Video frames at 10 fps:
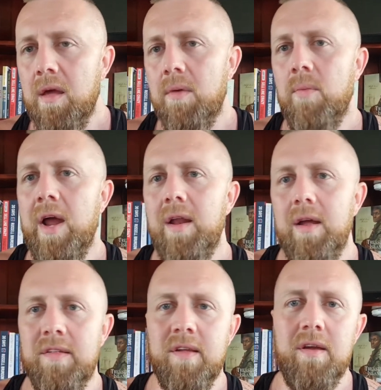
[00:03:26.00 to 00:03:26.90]
When
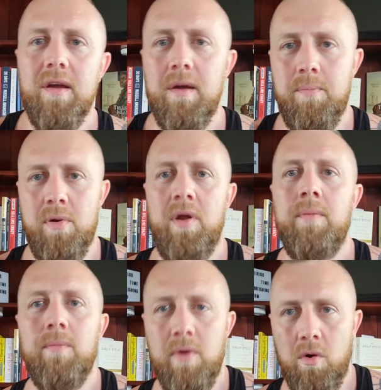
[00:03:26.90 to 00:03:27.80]
it's a
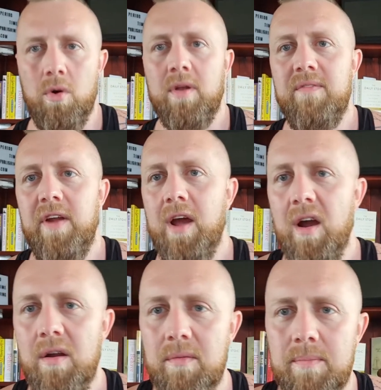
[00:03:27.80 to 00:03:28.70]
pre-recorded
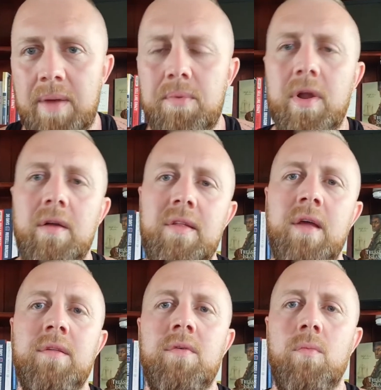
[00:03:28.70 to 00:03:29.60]
video, people don't
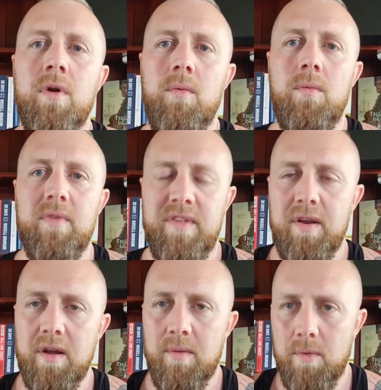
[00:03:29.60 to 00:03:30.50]
tend to want to
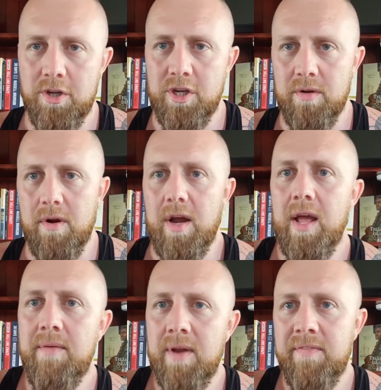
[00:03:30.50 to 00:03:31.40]
sit and watch it, right?
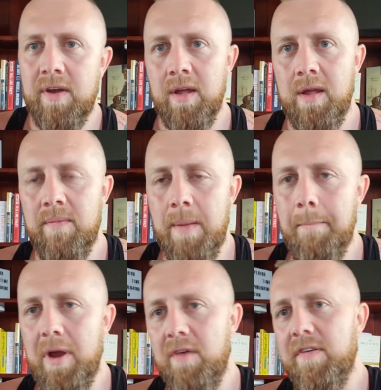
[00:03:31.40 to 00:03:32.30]
Even if it can give them
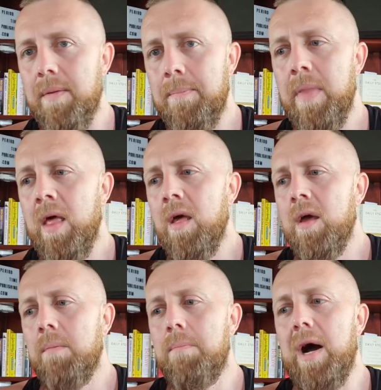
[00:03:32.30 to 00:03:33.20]
benefit.
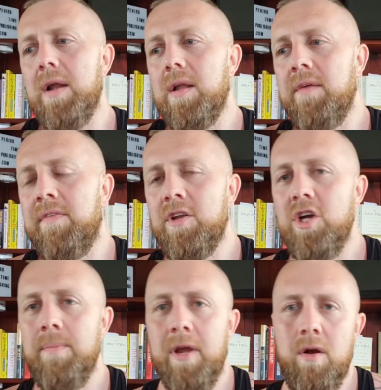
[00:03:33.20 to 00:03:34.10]
But if you're
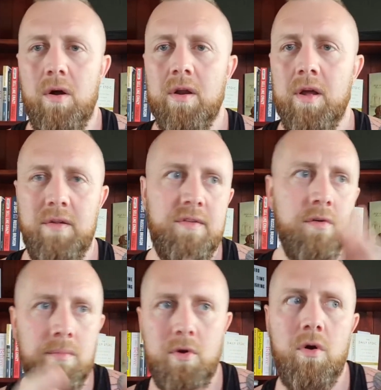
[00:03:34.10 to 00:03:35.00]
jumping on a
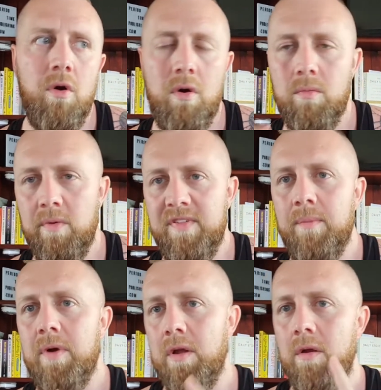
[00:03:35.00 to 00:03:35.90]
Zoom call with
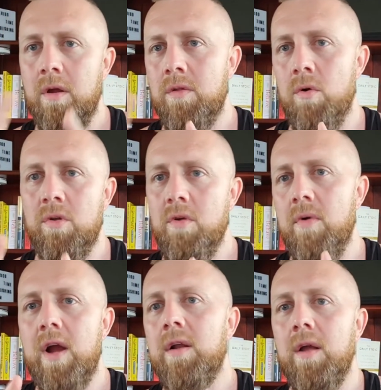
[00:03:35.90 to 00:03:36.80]
somebody who can talk
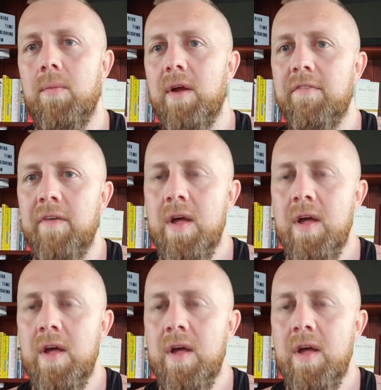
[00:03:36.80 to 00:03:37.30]
directly with,